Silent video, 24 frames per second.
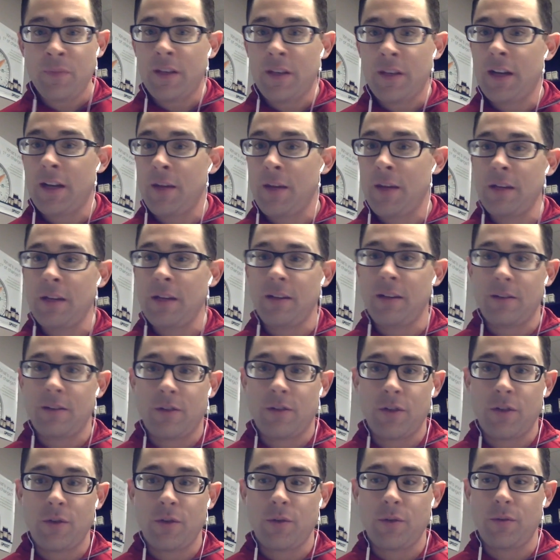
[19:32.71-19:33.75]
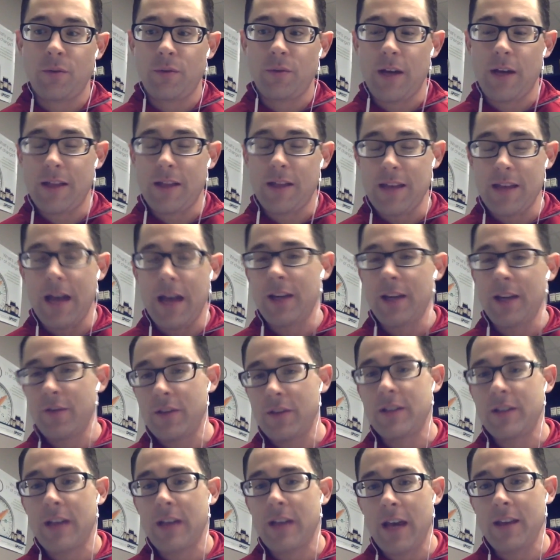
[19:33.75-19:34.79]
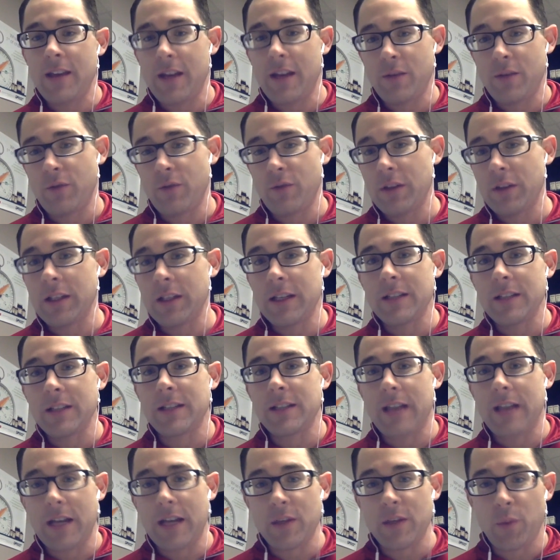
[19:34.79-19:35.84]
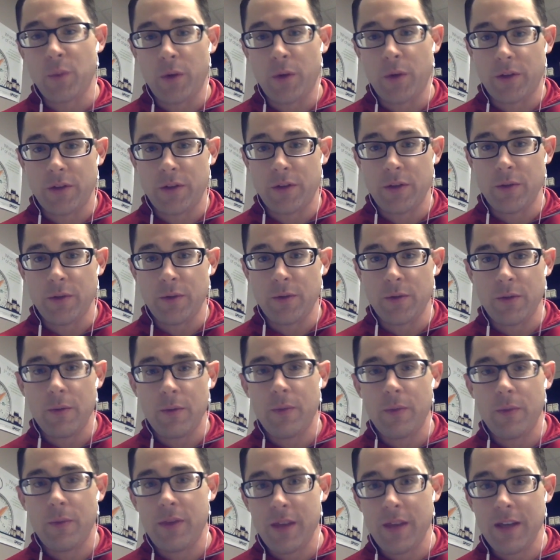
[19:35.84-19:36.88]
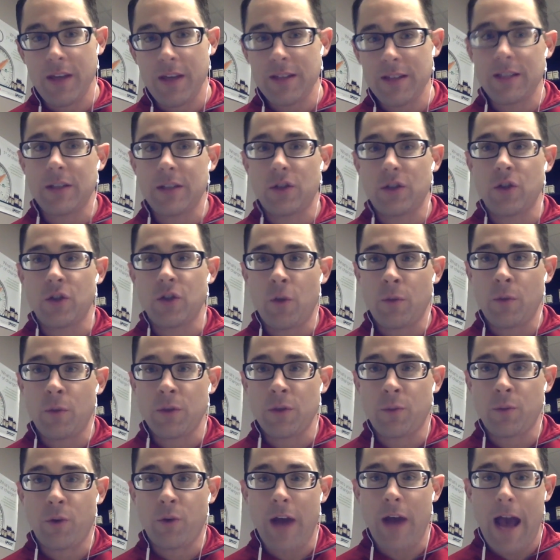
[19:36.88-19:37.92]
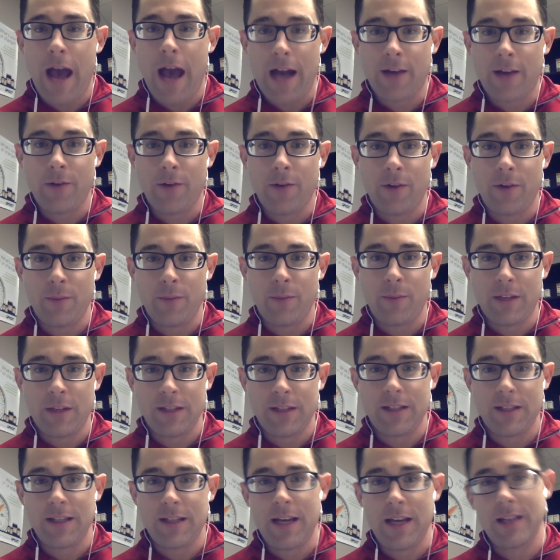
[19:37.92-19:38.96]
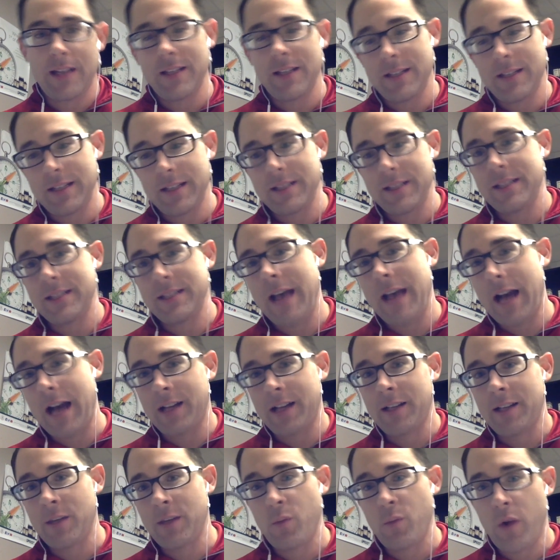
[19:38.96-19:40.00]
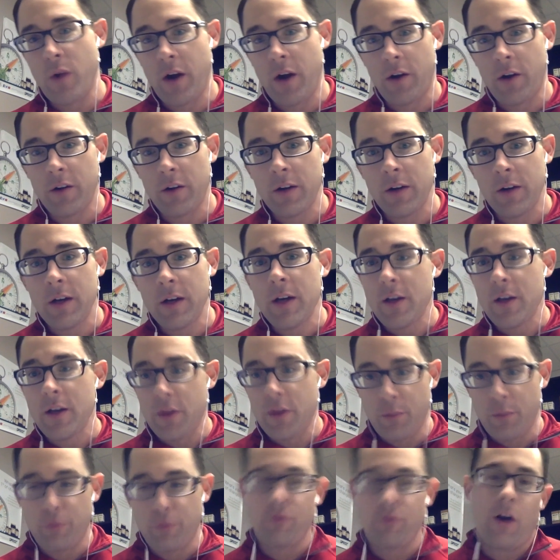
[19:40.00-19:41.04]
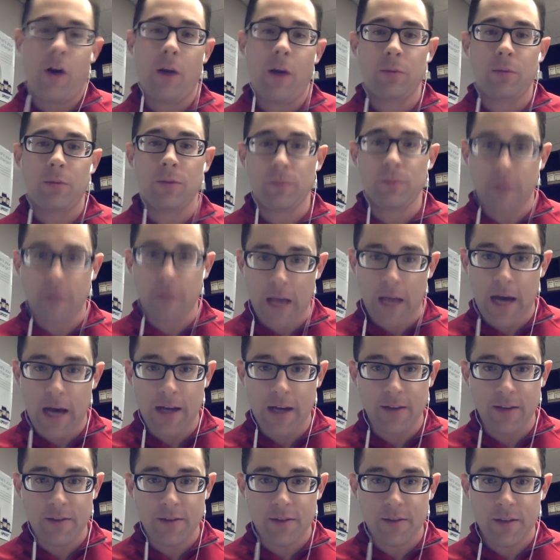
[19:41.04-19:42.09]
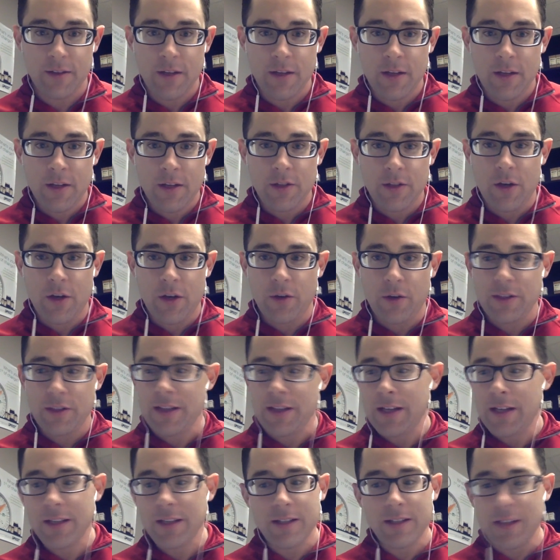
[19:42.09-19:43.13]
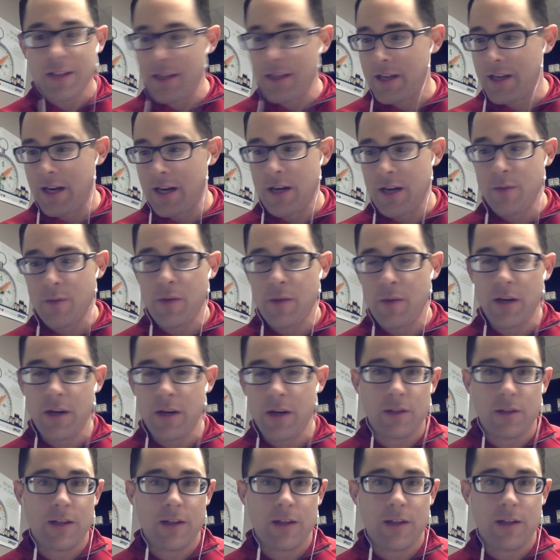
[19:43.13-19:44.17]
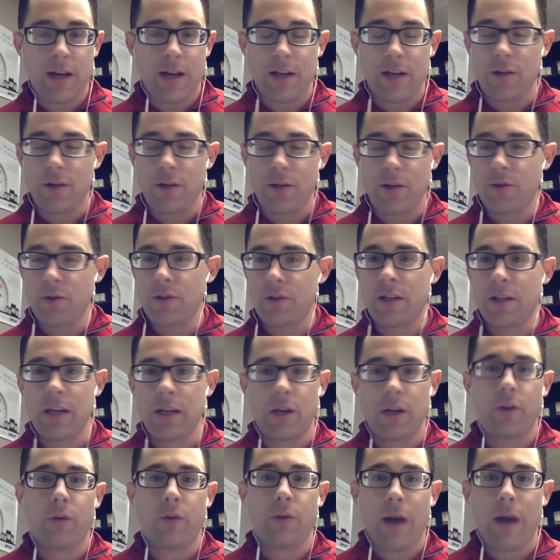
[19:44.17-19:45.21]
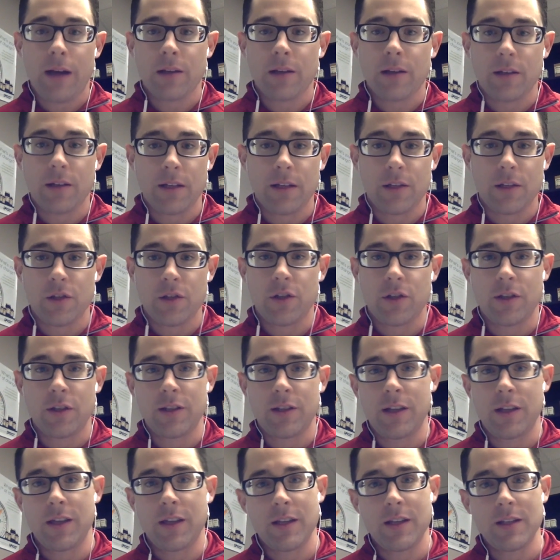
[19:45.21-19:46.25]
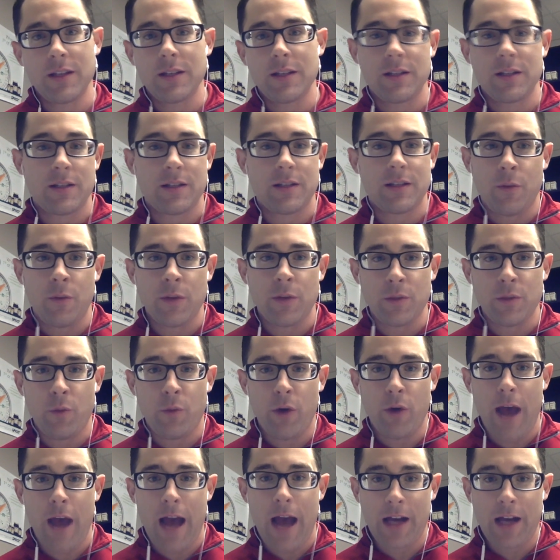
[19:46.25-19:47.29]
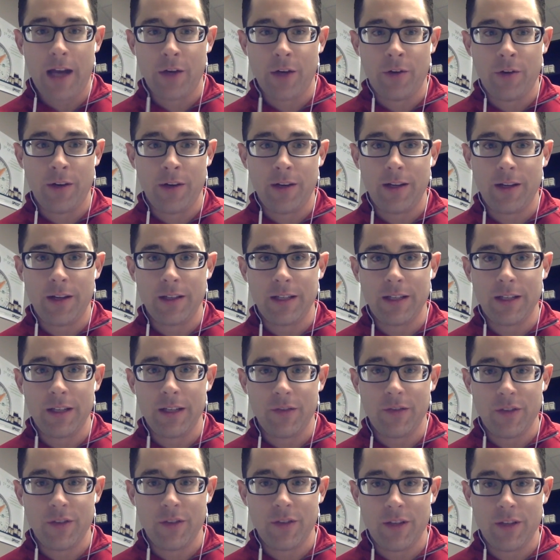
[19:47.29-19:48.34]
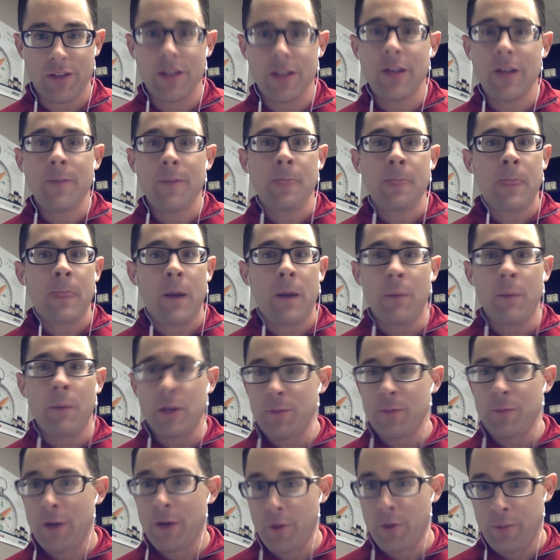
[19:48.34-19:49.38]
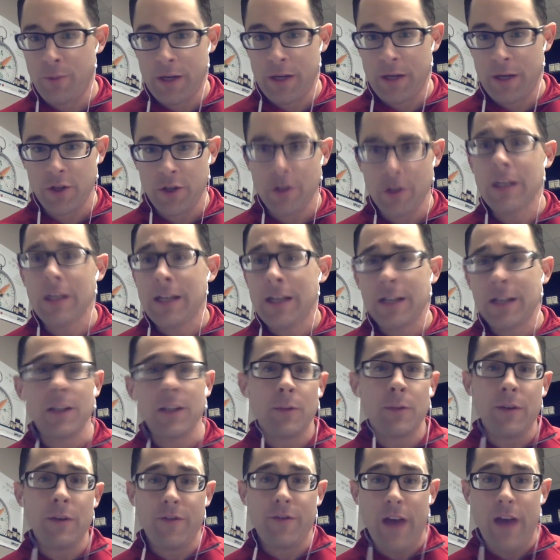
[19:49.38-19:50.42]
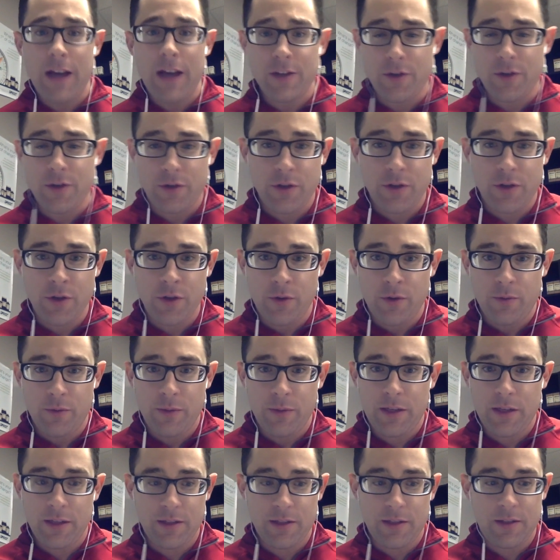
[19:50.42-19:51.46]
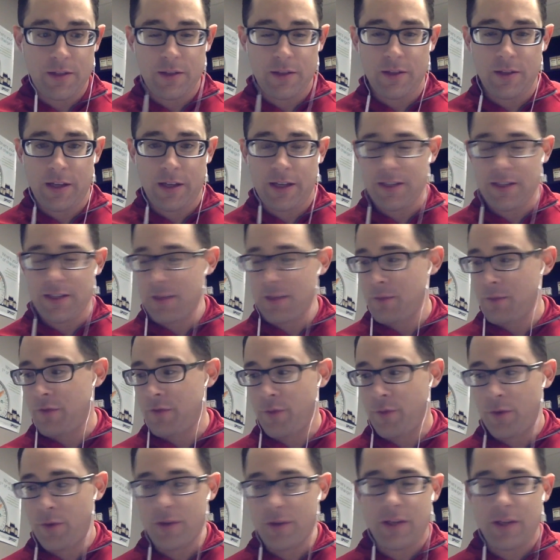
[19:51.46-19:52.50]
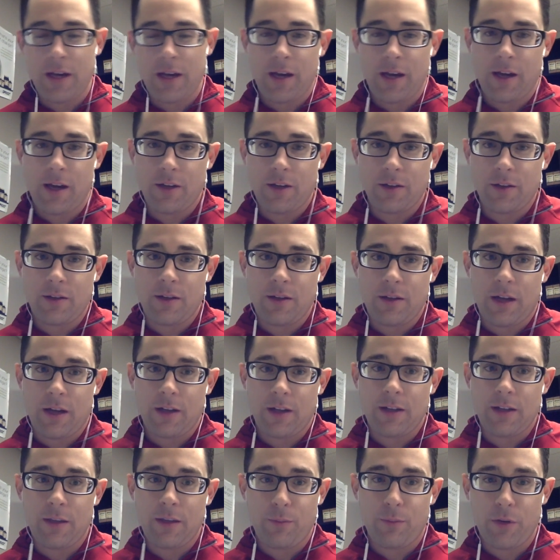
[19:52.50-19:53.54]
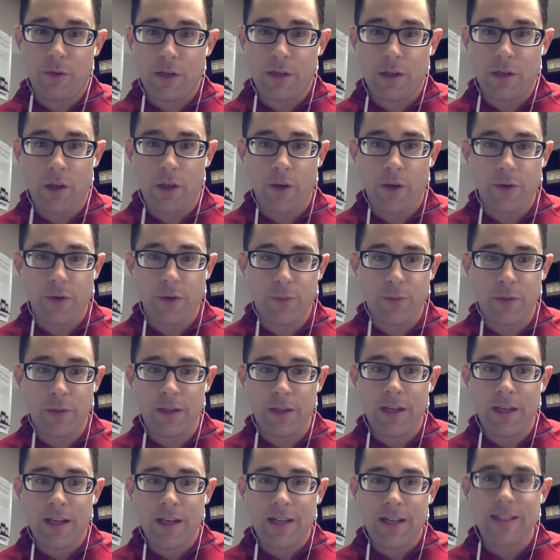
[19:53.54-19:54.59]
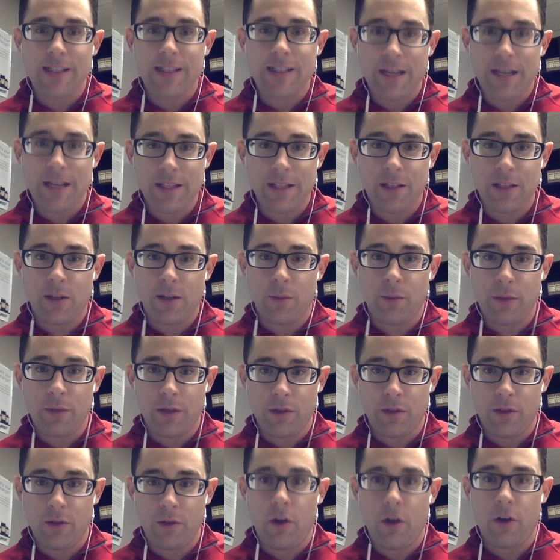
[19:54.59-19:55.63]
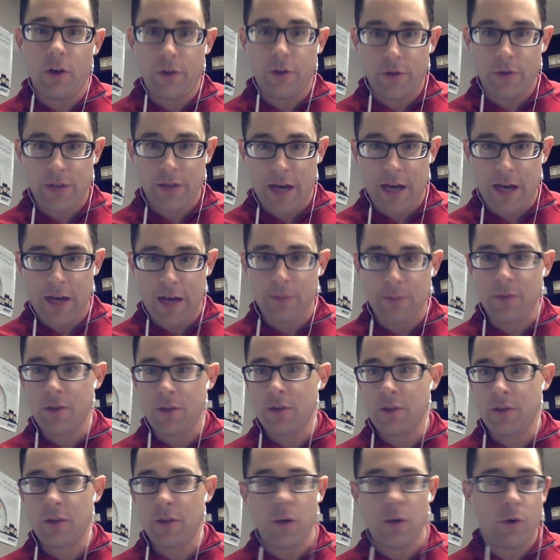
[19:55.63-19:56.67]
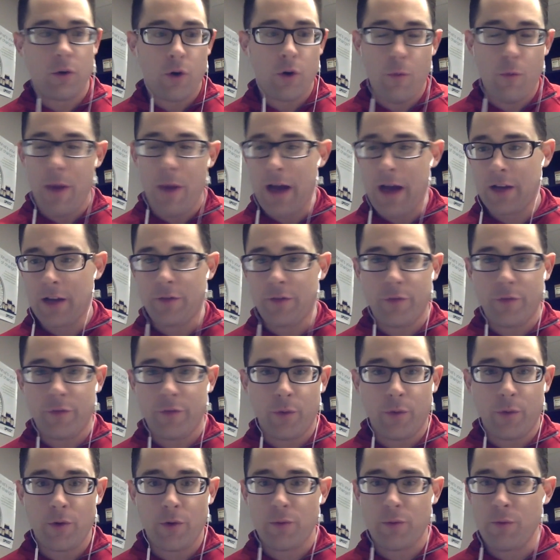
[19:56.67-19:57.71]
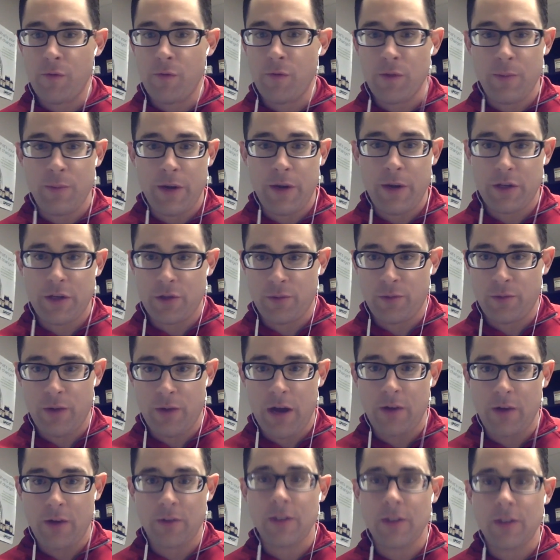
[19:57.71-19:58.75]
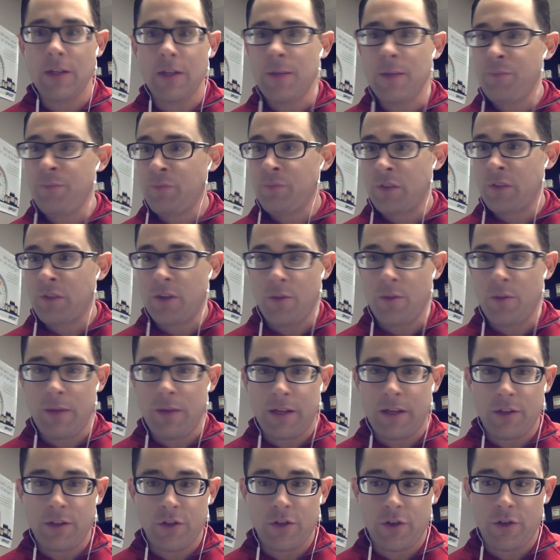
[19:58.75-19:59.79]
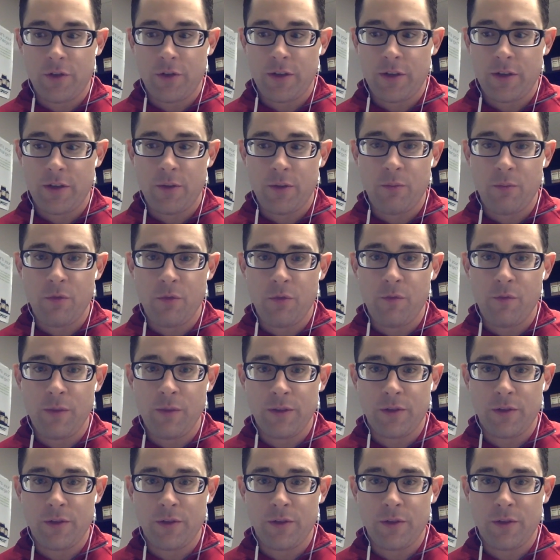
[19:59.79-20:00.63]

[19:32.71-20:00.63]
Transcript: And I mean, at the end of the day, that really is guesswork too. This is so much more accurate because it takes us exactly where the problem lies. So it's not to say that anybody is diagnosing incorrectly. It's just that this is so much more accurate and gives us a much better picture, and a little bit faster too, because like I said before, is I could get pretty close, but it takes a little bit longer time to, go back and forth, moving the patient around, making sure that their movements